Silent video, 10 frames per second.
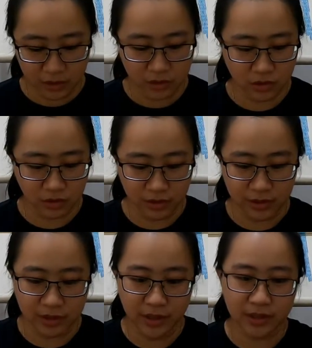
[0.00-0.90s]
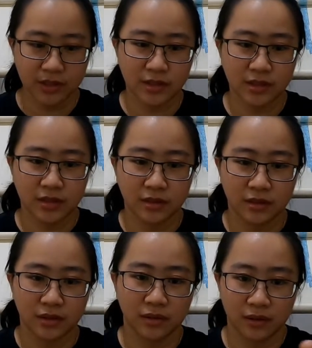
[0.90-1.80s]
So this is
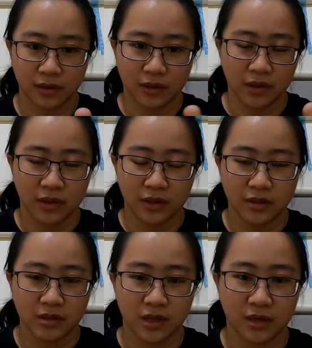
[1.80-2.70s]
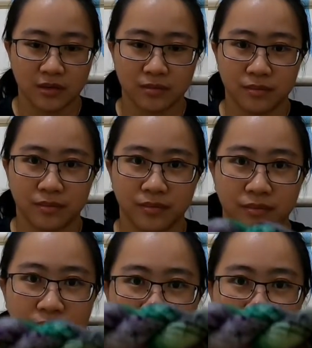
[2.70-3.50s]
some